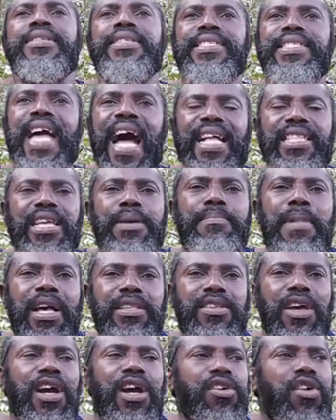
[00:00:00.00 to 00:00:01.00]
that the
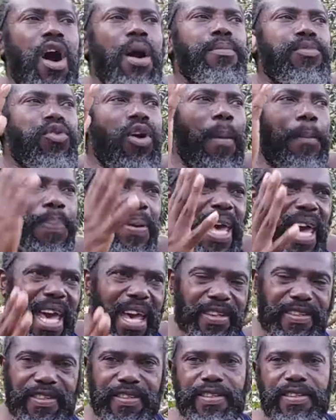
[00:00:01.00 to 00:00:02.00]
message come to a
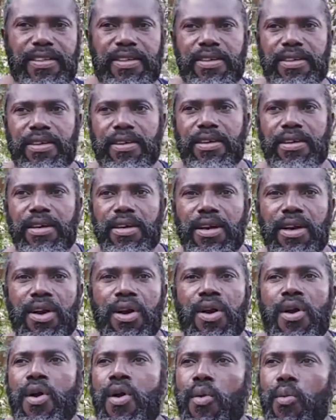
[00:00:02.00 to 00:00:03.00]
place
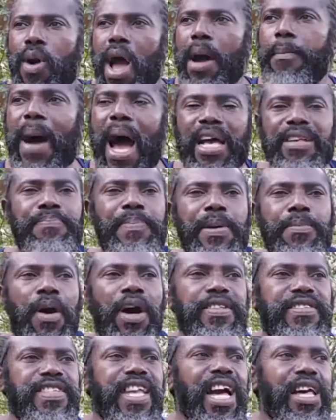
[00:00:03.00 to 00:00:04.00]
whereby people
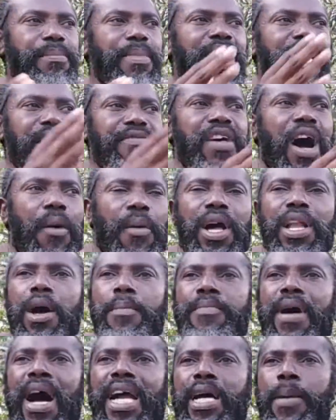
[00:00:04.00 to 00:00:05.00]
still believe that
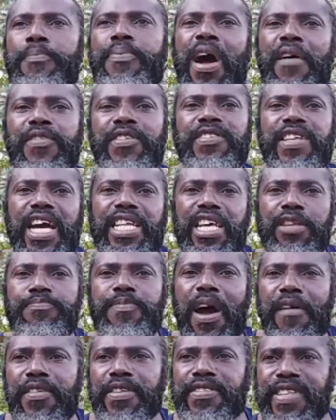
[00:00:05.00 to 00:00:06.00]
William Branham
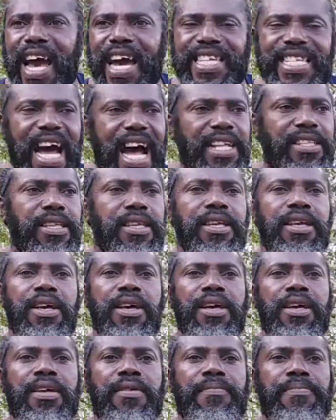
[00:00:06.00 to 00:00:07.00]
prophesied that.
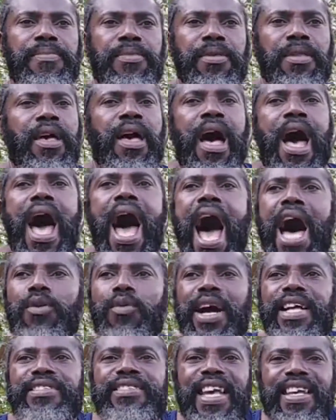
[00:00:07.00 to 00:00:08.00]
And
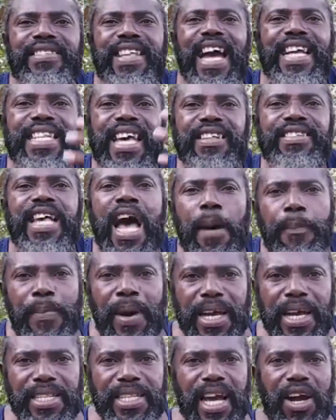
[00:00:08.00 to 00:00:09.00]
when things like this
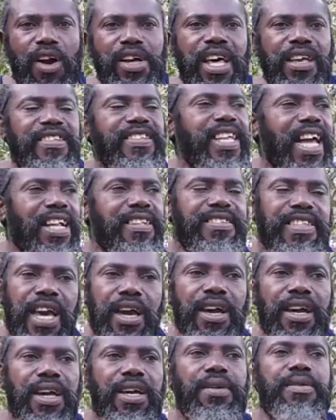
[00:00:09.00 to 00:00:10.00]
happen, they're going to still
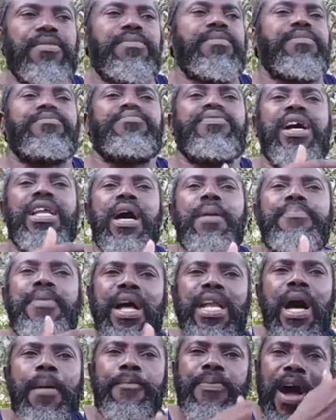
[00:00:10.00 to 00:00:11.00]
say, Brother
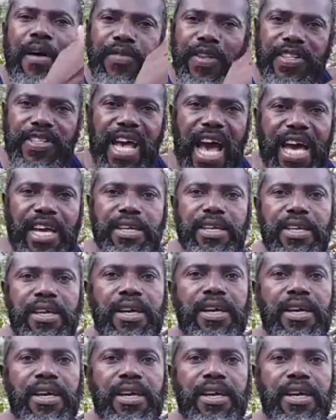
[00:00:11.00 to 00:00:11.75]
Branham prophesied.